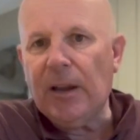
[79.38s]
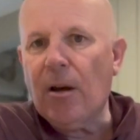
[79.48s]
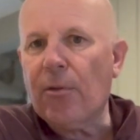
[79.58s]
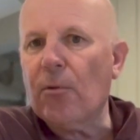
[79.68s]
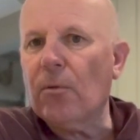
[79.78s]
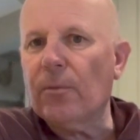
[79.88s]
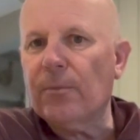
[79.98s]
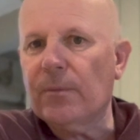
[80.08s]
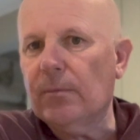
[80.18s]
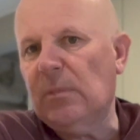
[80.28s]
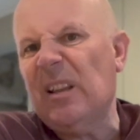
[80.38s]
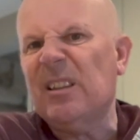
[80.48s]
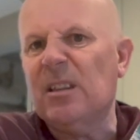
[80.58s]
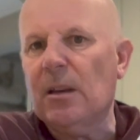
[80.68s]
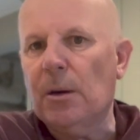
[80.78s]
I thought, wow,
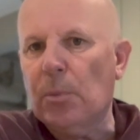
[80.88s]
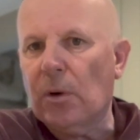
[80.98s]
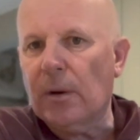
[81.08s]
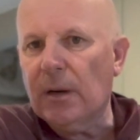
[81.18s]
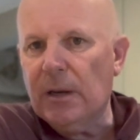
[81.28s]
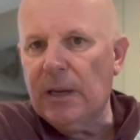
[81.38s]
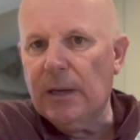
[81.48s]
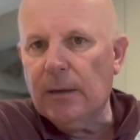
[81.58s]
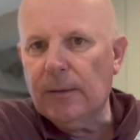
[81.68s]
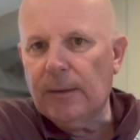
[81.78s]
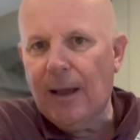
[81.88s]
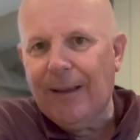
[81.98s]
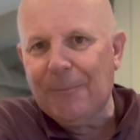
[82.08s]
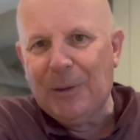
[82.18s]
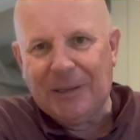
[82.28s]
this is the only book I'm going to need.
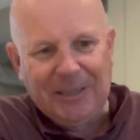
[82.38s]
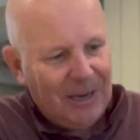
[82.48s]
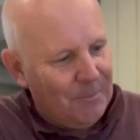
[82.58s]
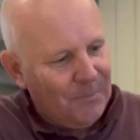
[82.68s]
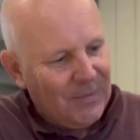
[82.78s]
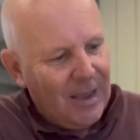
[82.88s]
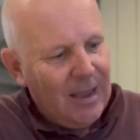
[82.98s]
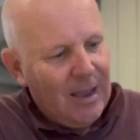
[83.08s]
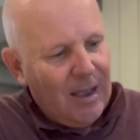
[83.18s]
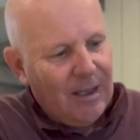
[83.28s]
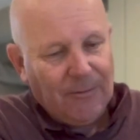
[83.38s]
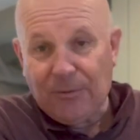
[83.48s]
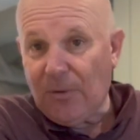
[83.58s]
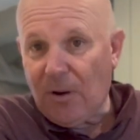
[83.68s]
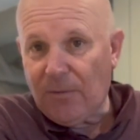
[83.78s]
But it was
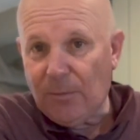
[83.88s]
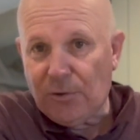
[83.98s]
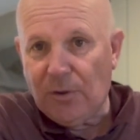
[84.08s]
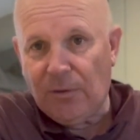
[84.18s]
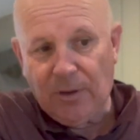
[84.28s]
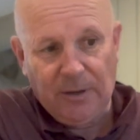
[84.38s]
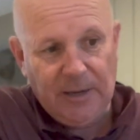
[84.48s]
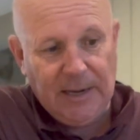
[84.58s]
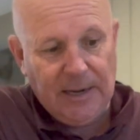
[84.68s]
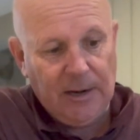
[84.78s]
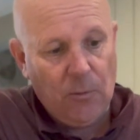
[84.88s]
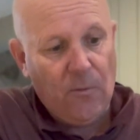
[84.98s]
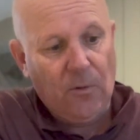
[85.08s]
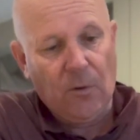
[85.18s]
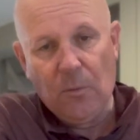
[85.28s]
far from the truth. I needed an
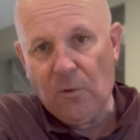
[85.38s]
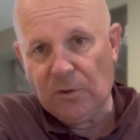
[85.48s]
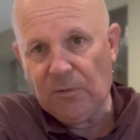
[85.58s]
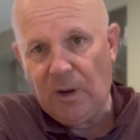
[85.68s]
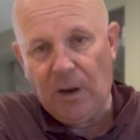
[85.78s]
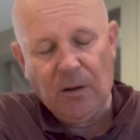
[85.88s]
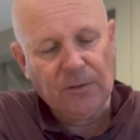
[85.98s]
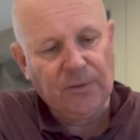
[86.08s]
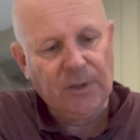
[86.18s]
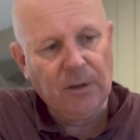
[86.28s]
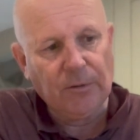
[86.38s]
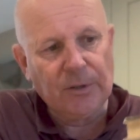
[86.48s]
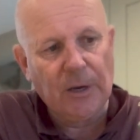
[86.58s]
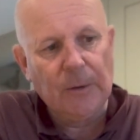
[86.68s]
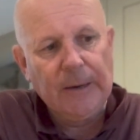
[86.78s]
awful lot more to write Hearts of Steel.
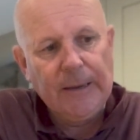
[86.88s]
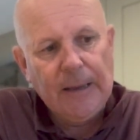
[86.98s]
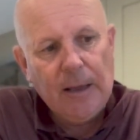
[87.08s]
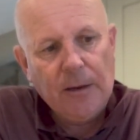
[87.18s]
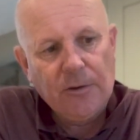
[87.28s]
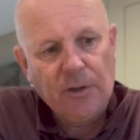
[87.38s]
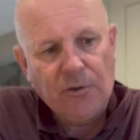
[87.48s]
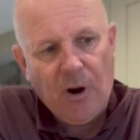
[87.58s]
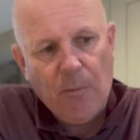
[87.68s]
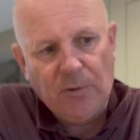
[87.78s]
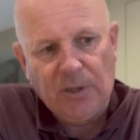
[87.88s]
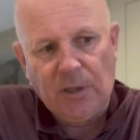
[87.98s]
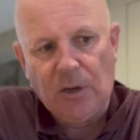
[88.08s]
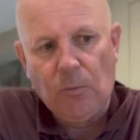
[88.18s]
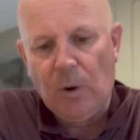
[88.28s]
So The Tribals is a
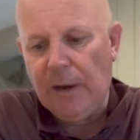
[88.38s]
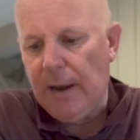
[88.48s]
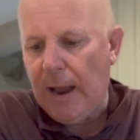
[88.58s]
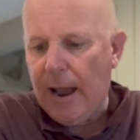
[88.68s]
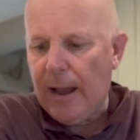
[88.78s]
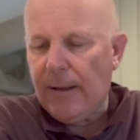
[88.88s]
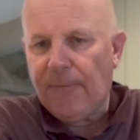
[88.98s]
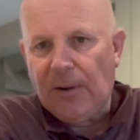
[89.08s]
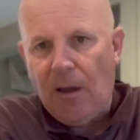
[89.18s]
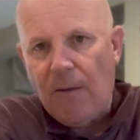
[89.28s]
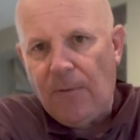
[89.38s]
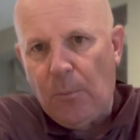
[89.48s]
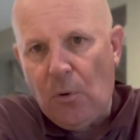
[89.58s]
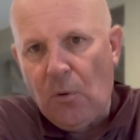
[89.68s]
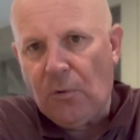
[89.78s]
good one. For life
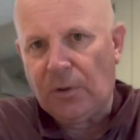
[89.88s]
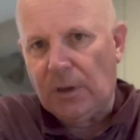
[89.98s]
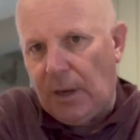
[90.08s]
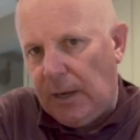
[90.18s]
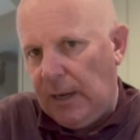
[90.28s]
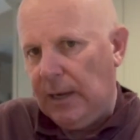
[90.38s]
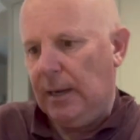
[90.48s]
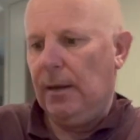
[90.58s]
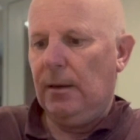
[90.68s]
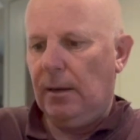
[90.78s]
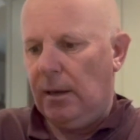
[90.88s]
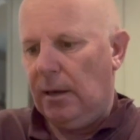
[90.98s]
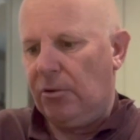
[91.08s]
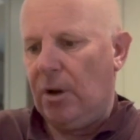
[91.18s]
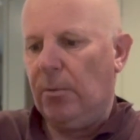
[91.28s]
aboard a
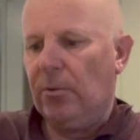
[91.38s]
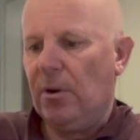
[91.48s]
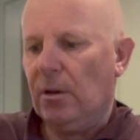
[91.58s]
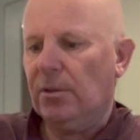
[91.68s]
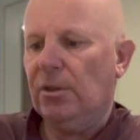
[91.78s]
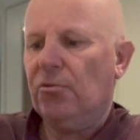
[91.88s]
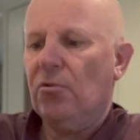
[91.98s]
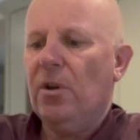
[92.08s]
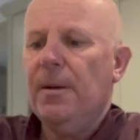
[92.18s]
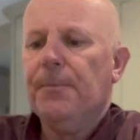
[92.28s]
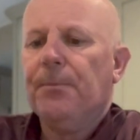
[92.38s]
tribal class destroyer,